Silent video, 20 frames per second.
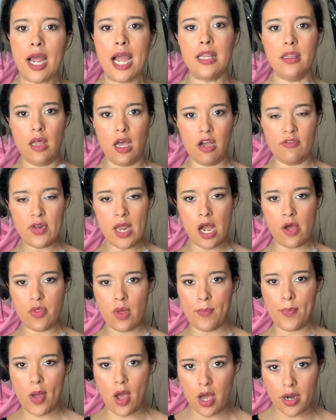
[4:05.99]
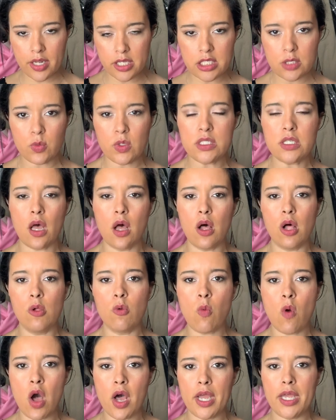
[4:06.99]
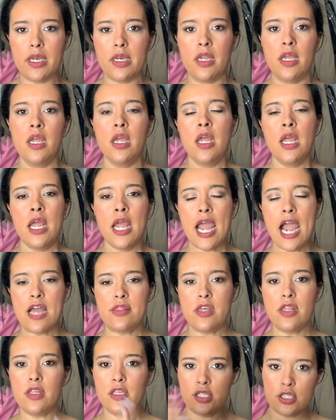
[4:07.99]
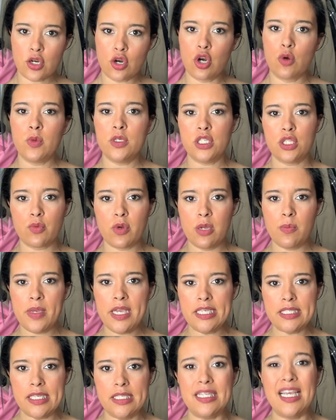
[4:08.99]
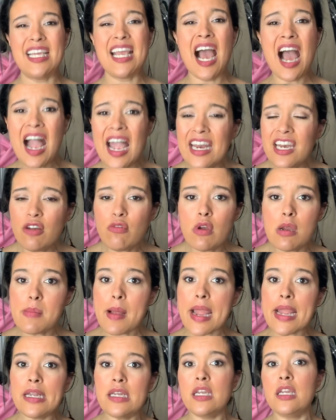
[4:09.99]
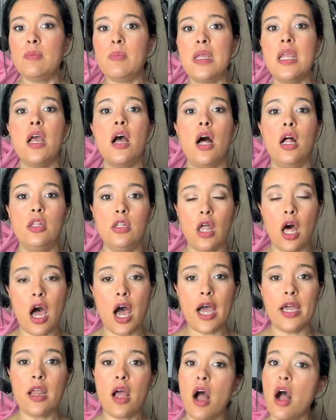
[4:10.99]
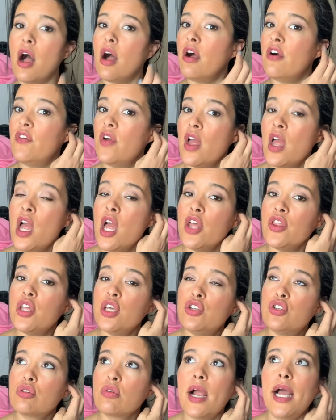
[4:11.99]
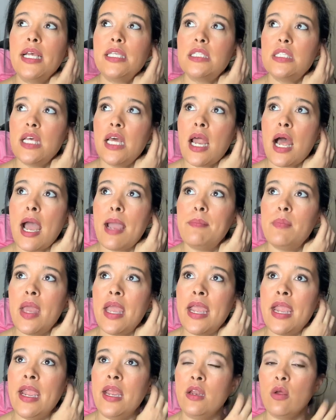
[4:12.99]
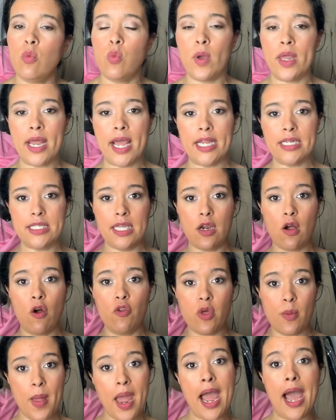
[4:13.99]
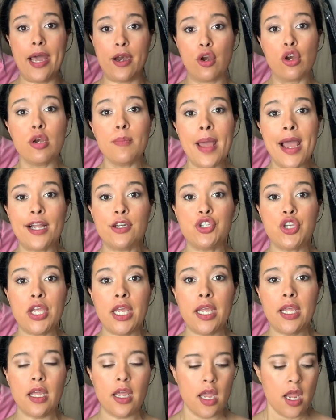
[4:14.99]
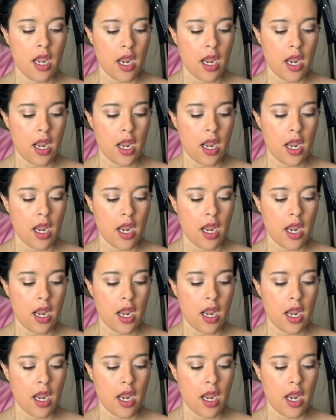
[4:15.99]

I loved how the bodice was all one and then the skirt was 3 pieces. It kind of reminded me a lot of the dress that I made when I did all the pattern matching.